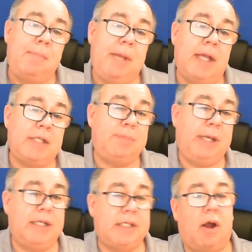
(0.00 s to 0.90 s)

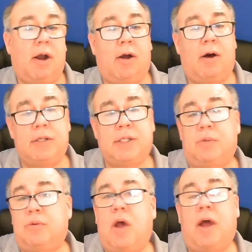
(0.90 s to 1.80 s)
PSPs are
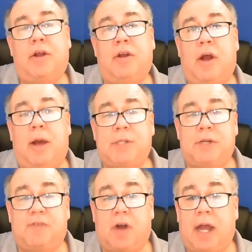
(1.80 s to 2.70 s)
also not a good
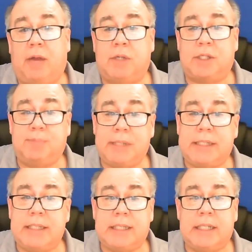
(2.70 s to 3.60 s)
option for high risk
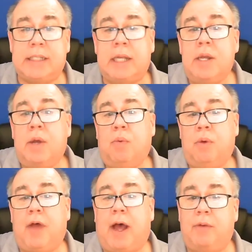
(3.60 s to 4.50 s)
businesses
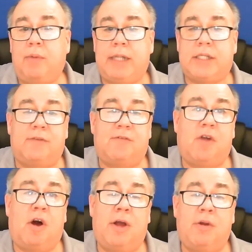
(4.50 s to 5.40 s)
with high rates of
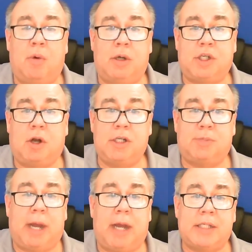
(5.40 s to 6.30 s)
fraud or
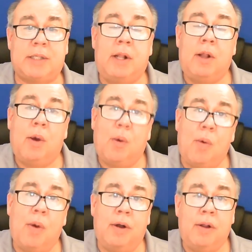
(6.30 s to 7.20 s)
chargebacks,
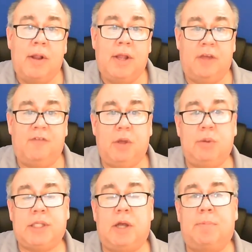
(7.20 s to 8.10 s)
or if
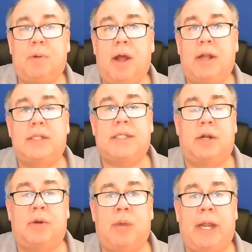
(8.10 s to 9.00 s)
you sell products
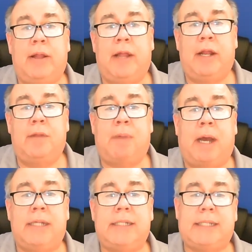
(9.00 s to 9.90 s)
that are regulated
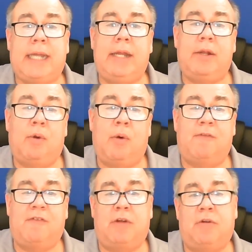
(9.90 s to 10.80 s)
by state
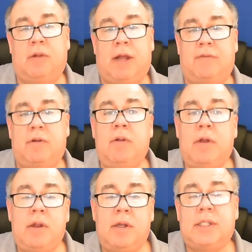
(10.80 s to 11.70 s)
or federal level,
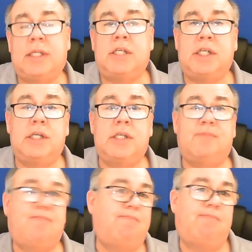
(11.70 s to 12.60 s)
such
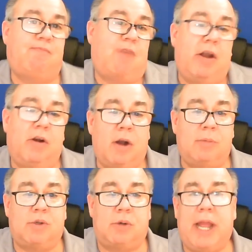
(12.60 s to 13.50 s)
as
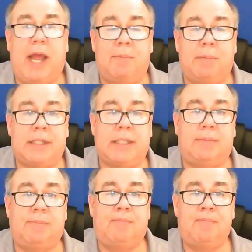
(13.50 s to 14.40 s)
firearms or cannabis.